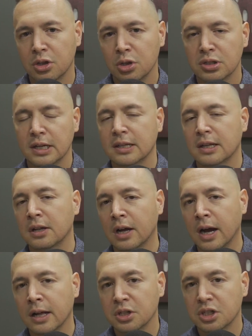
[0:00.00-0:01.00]
using the
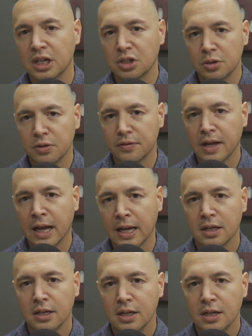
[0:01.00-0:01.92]
knowledge that you've gained.